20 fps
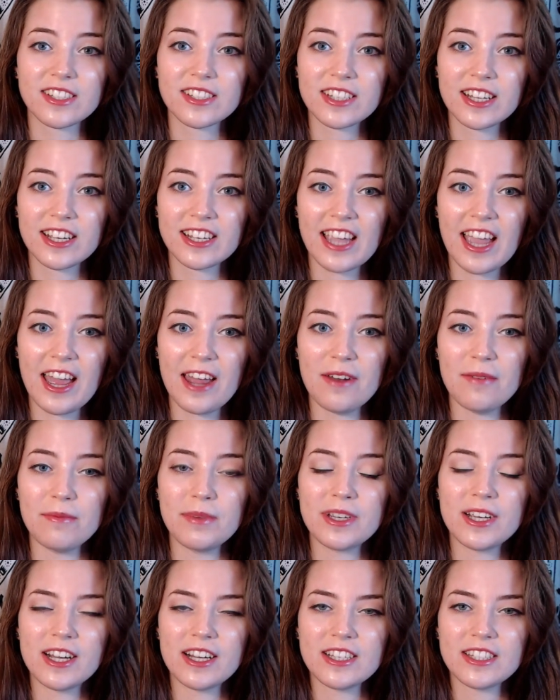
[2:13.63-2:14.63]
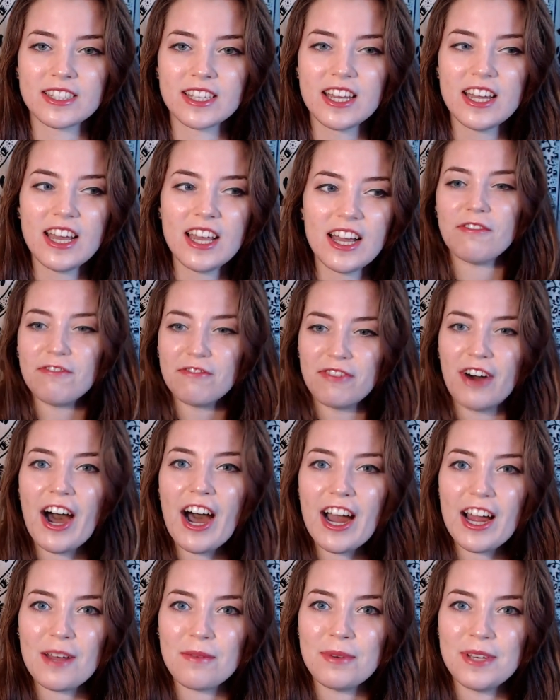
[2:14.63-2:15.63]
as I can because
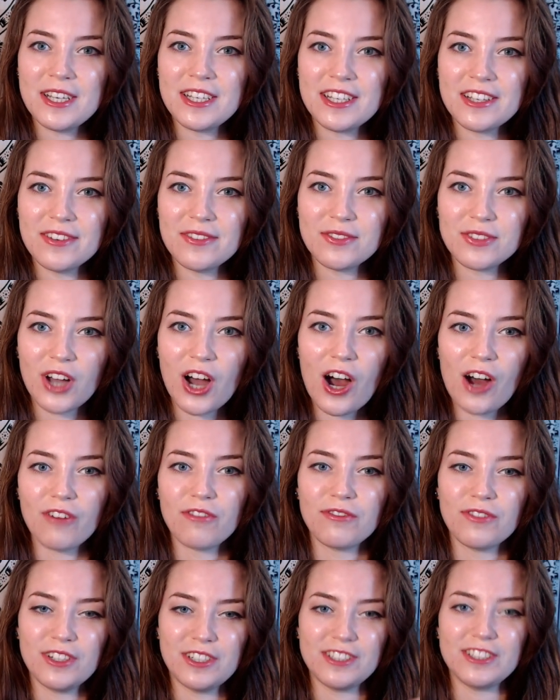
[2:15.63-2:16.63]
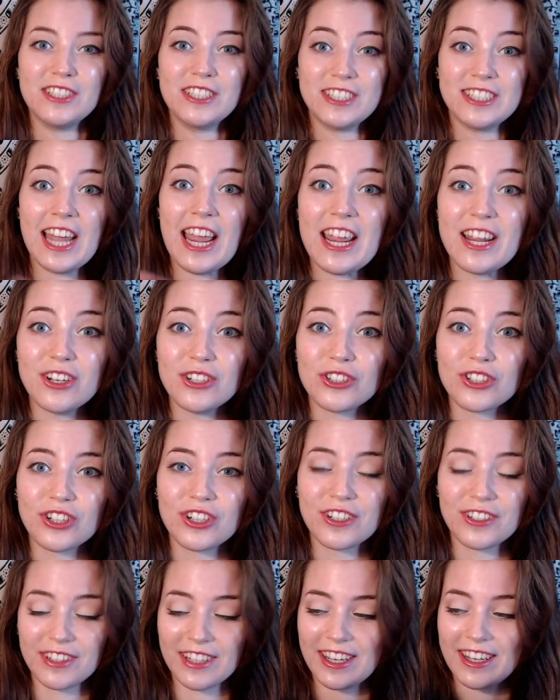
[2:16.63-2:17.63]
vibe he gives off is
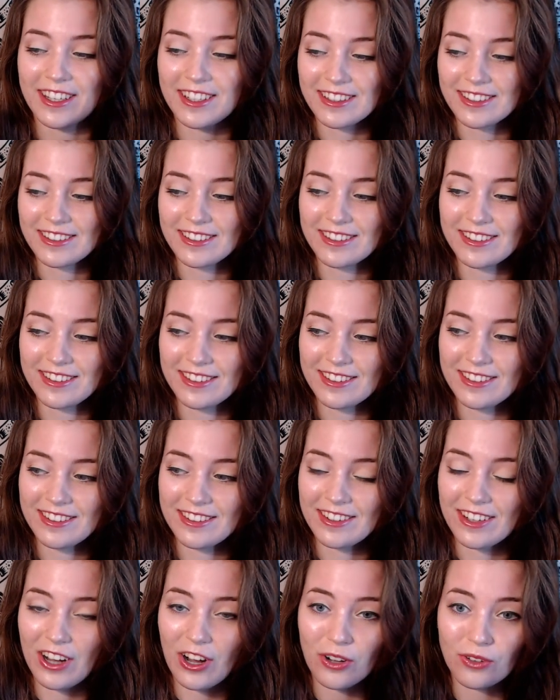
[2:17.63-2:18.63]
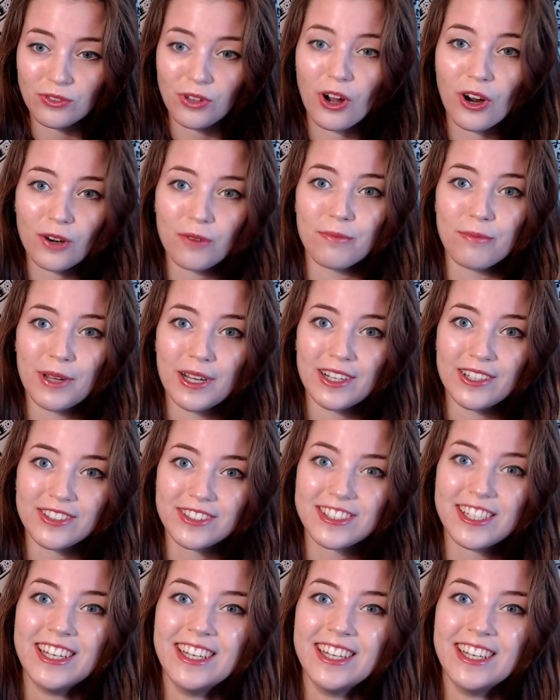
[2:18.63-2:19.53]
danger, like alarm bells.